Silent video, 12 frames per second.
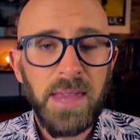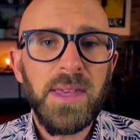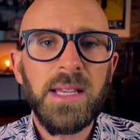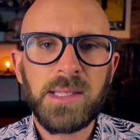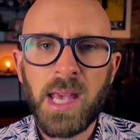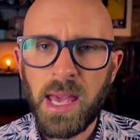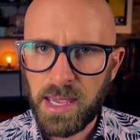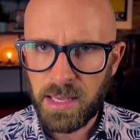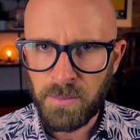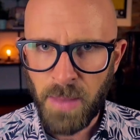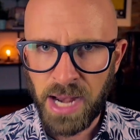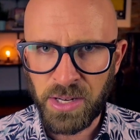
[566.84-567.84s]
thinks he
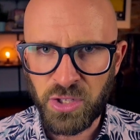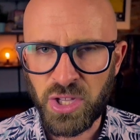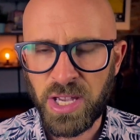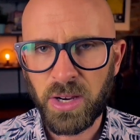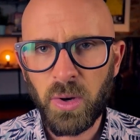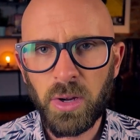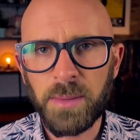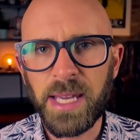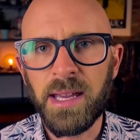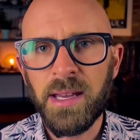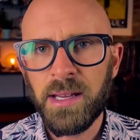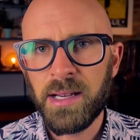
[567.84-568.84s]
can manage the
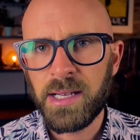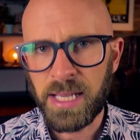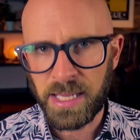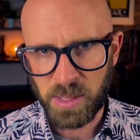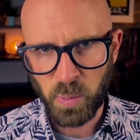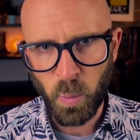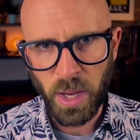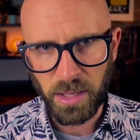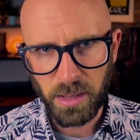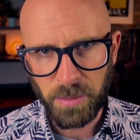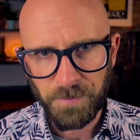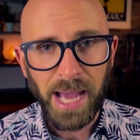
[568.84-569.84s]
economy at his
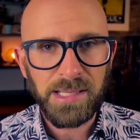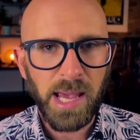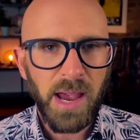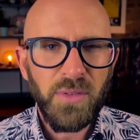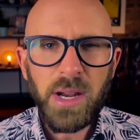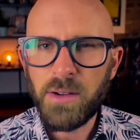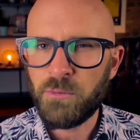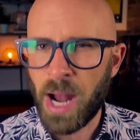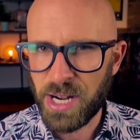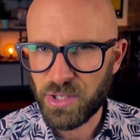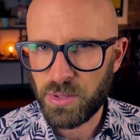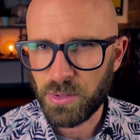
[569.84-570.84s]
will. And every
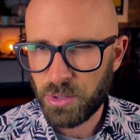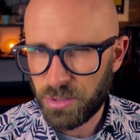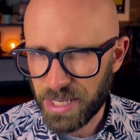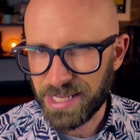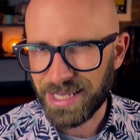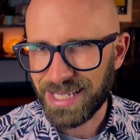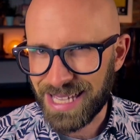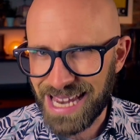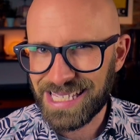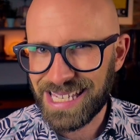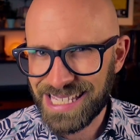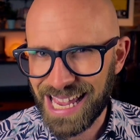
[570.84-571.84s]
rational critic against his